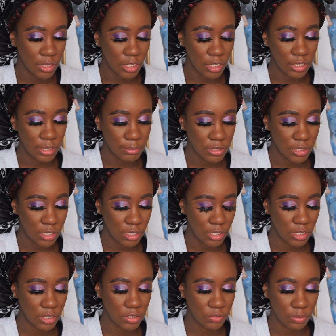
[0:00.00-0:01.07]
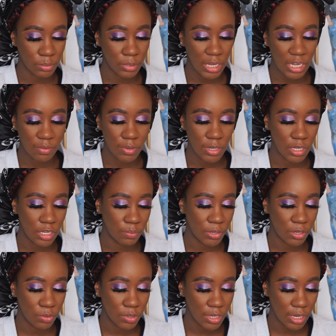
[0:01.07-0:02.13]
The lipstick is from KVD
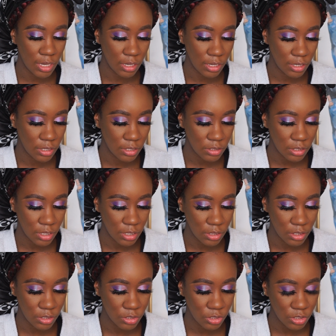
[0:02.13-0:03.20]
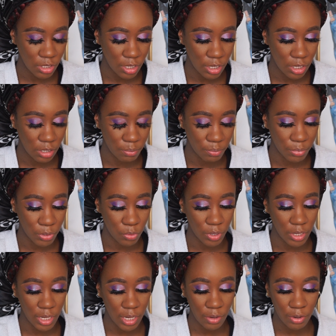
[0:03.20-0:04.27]
Beauty and it is in the shade Bow
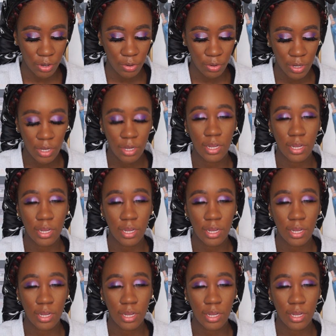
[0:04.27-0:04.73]
and Arrow.